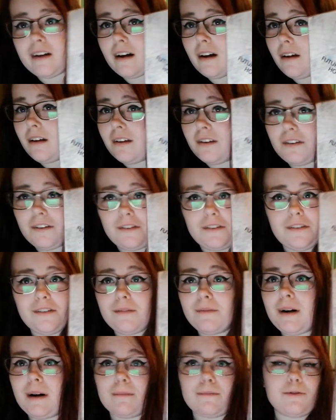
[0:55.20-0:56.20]

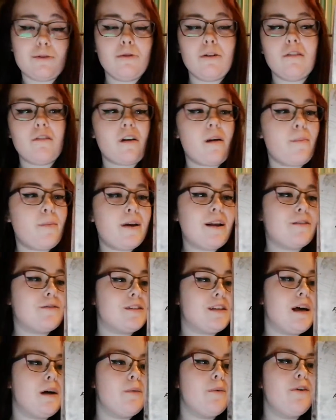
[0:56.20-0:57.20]
I'm sorry if I
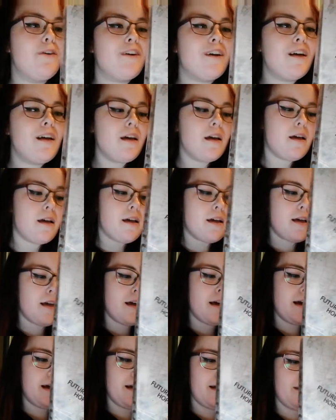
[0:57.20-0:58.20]
pronounced that wrong,
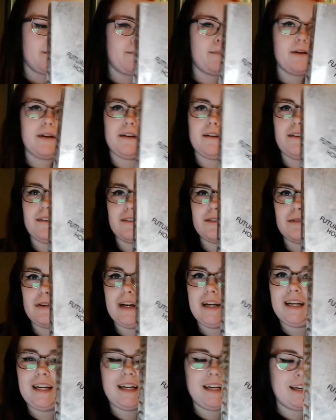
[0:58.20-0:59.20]
but it looks
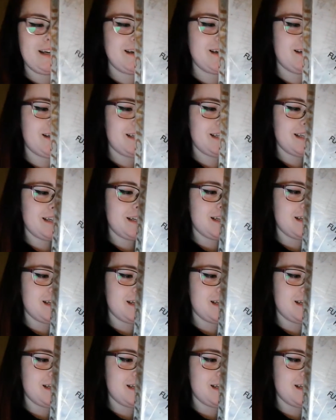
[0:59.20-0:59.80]
really good.